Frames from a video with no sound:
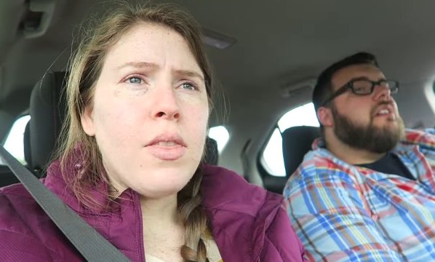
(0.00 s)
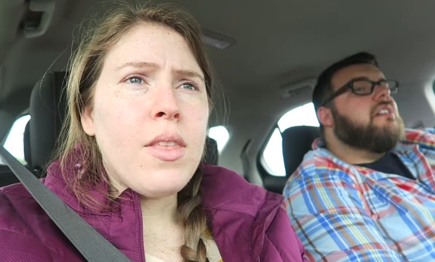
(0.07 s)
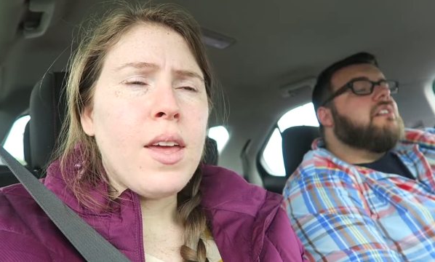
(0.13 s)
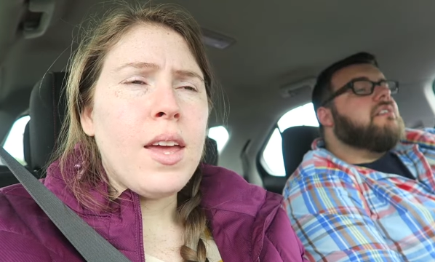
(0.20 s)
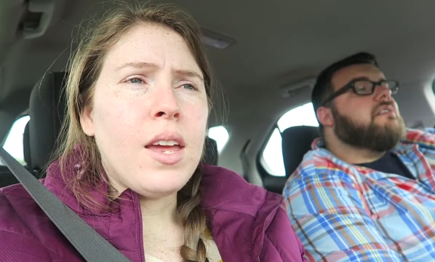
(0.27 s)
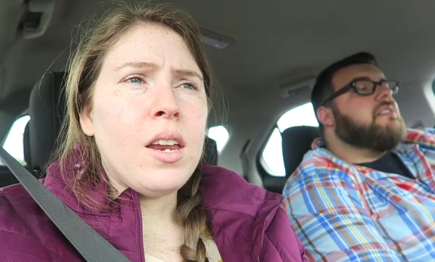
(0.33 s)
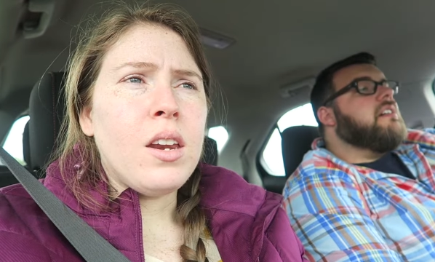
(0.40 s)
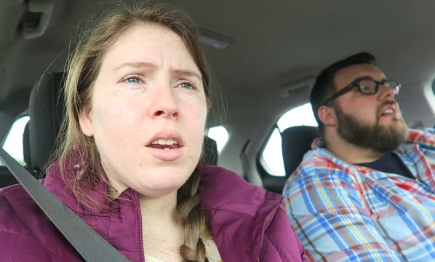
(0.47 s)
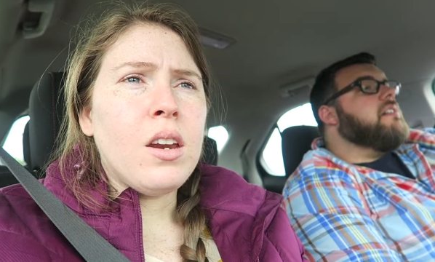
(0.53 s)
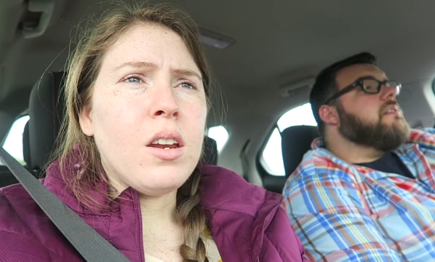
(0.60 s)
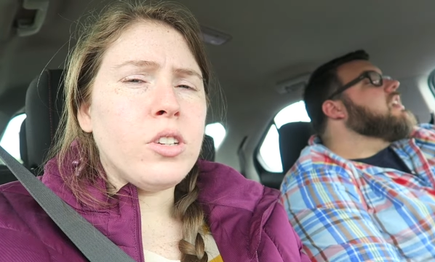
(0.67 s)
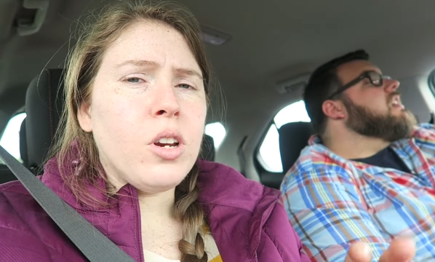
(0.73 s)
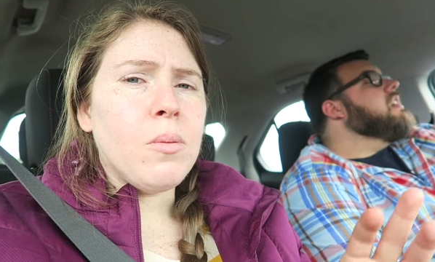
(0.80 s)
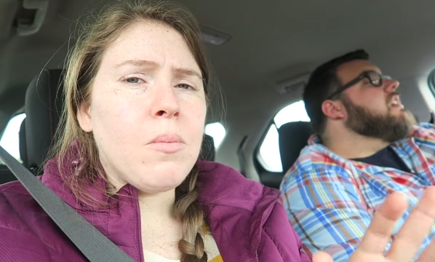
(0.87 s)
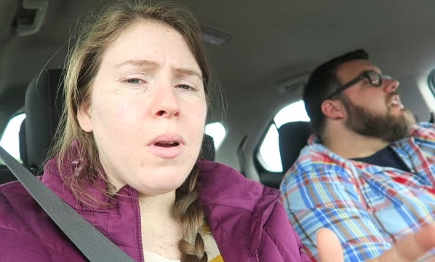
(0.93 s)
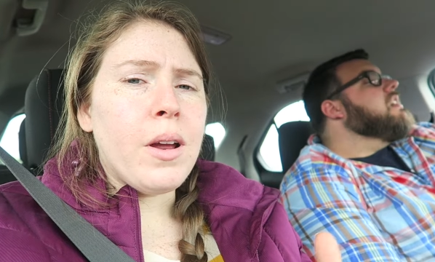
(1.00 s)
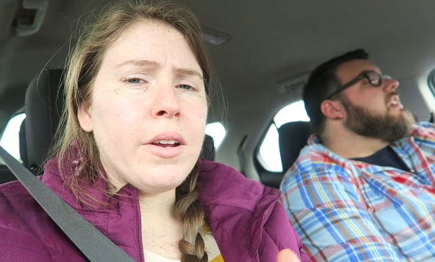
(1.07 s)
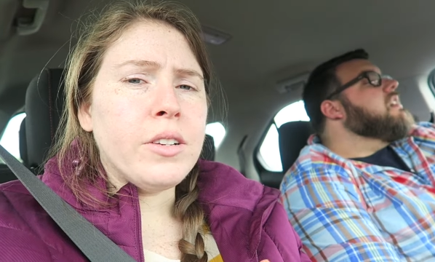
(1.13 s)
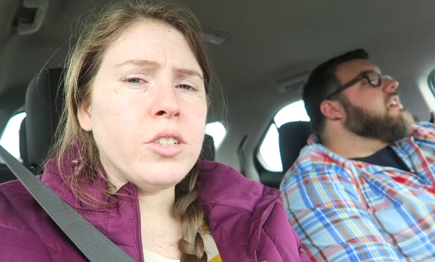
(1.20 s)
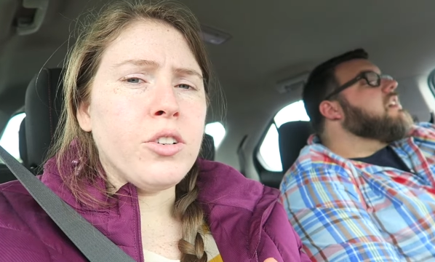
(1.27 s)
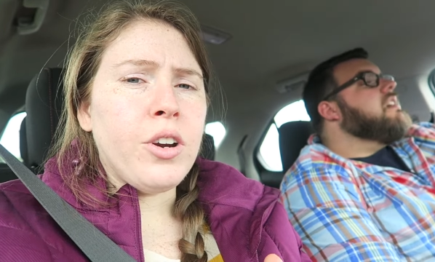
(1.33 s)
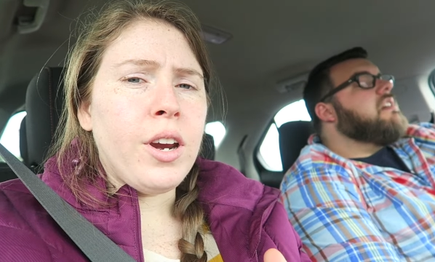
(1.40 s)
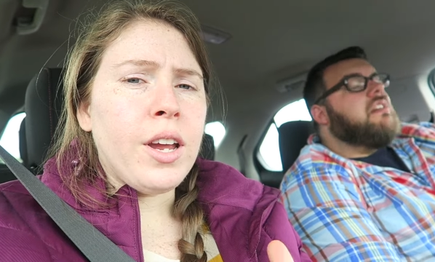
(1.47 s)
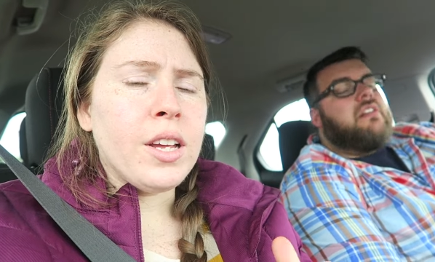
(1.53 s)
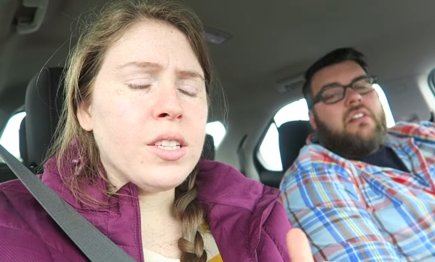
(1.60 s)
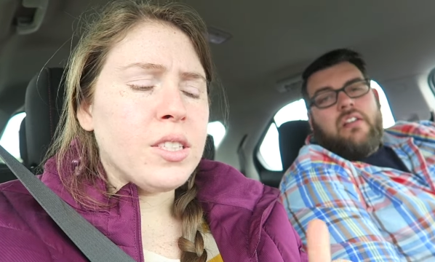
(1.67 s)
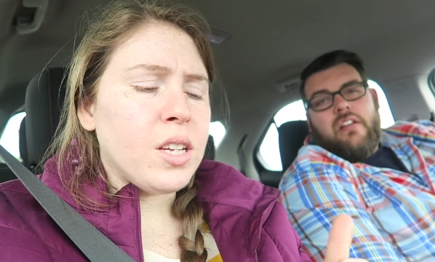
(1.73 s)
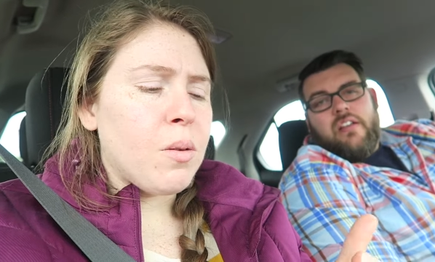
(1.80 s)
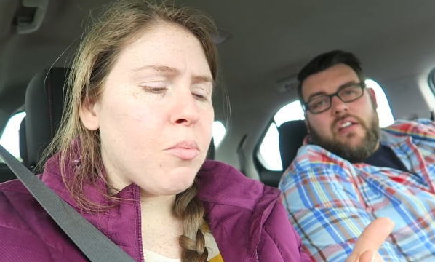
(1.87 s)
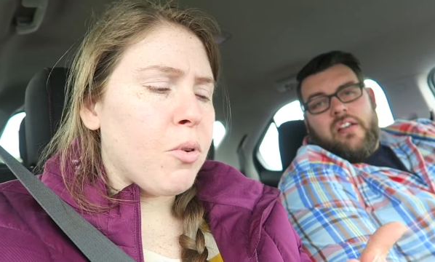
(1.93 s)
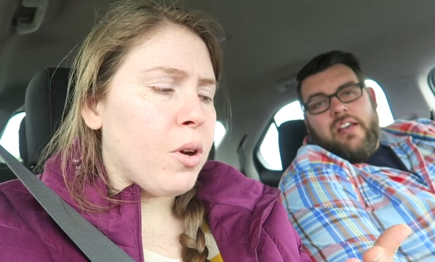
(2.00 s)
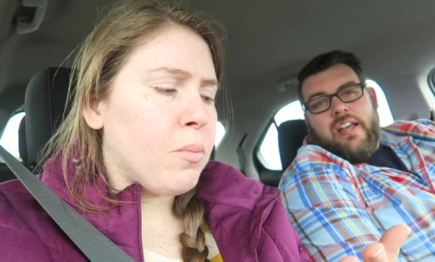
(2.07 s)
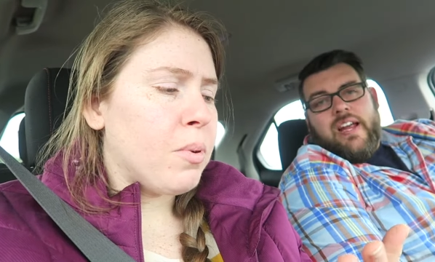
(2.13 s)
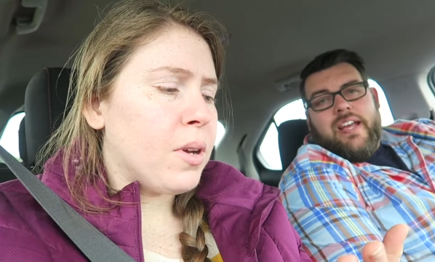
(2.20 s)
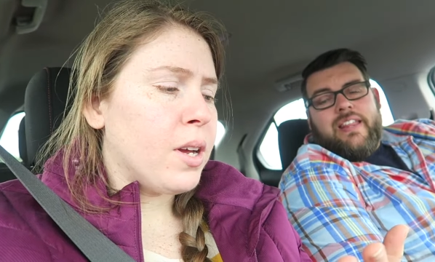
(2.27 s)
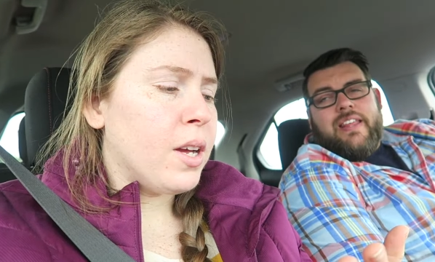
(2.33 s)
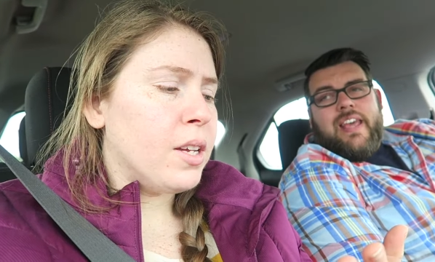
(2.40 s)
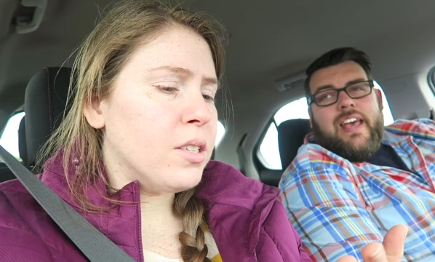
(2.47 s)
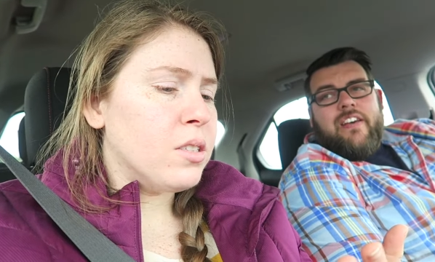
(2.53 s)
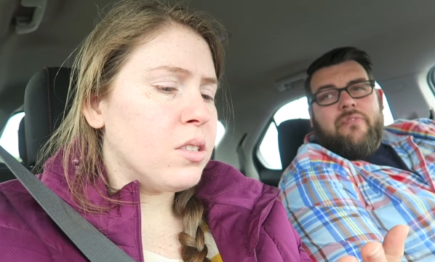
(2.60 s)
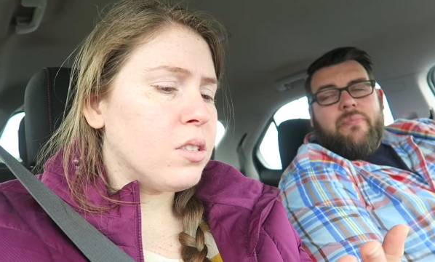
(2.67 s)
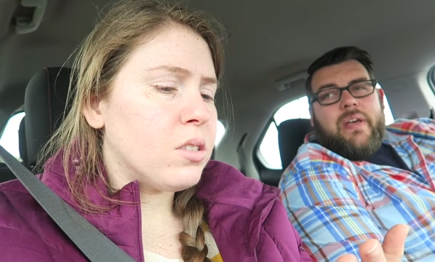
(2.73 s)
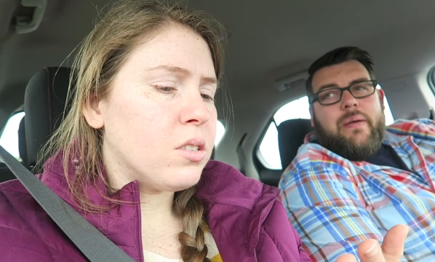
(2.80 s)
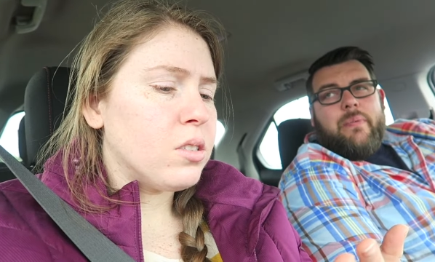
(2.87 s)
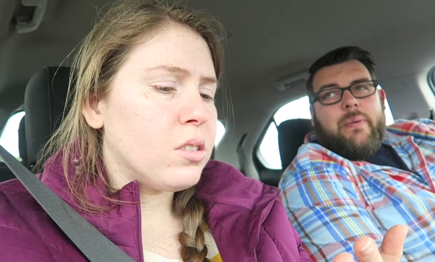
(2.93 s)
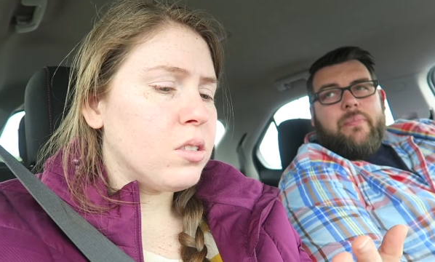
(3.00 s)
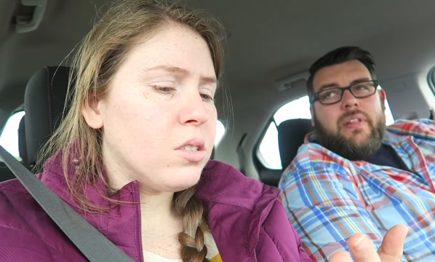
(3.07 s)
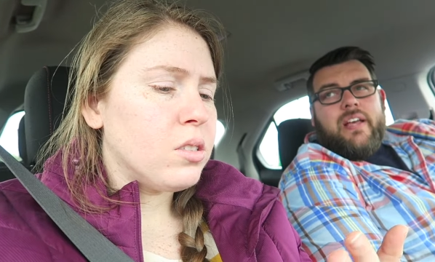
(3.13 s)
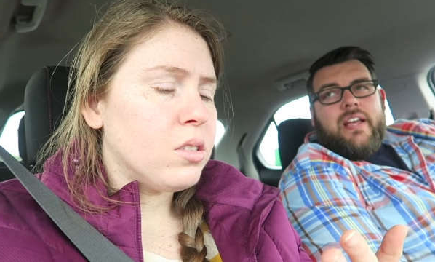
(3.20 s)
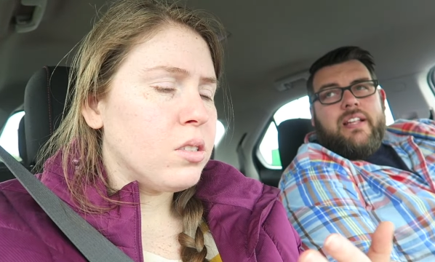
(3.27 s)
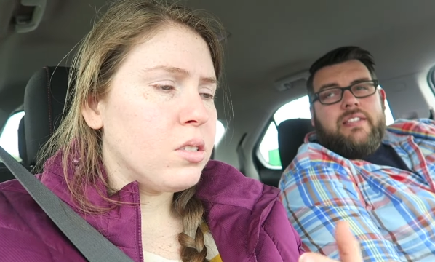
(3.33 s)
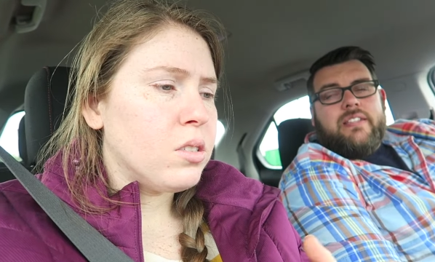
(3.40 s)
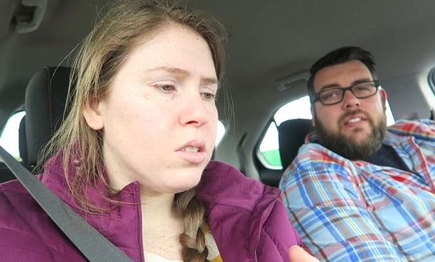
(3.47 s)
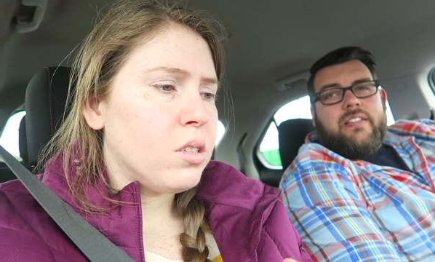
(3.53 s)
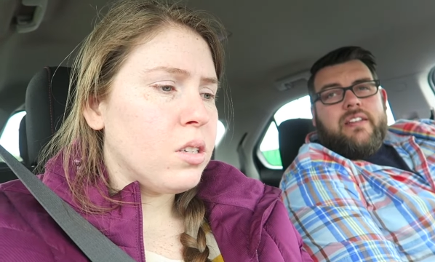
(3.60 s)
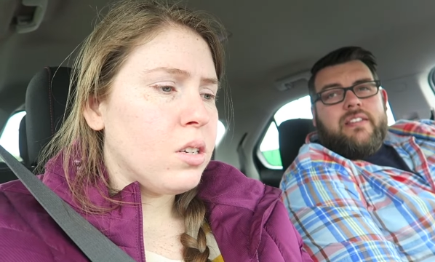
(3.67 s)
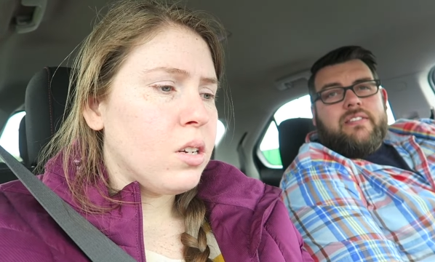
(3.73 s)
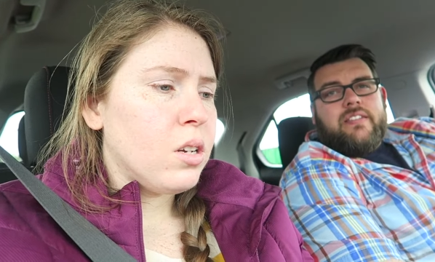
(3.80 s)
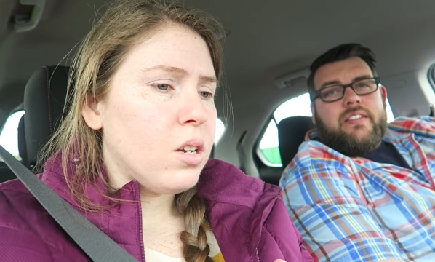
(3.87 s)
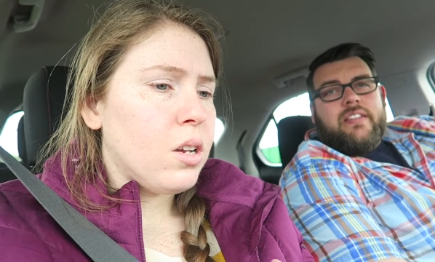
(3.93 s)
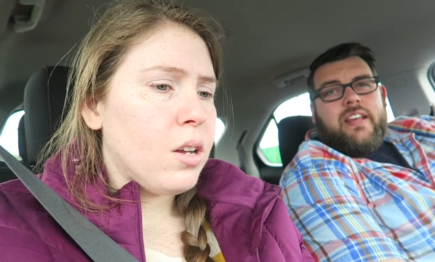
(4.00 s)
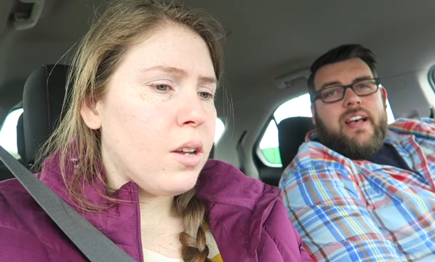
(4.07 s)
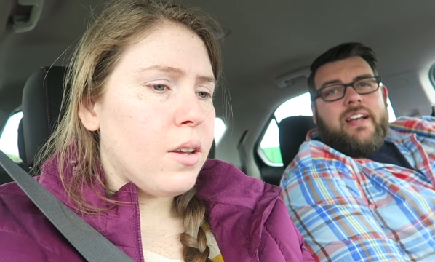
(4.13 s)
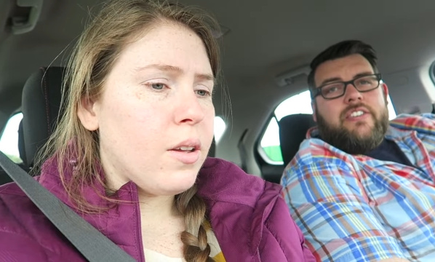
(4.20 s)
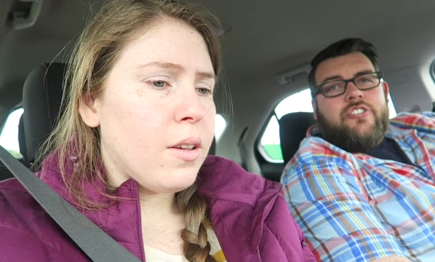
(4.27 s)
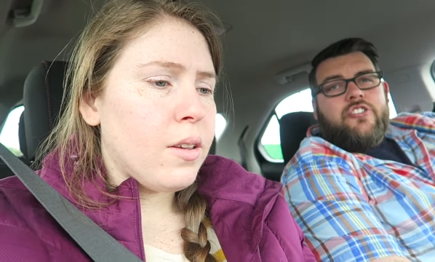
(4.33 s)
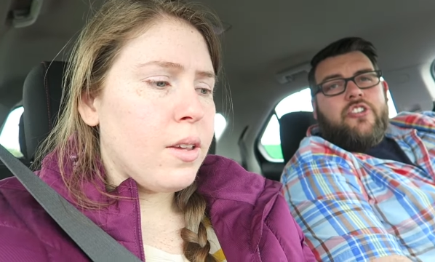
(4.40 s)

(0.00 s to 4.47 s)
Speaker 1: And then so. your monitoring is separate. and they have
Speaker 2: payment plans and things like that.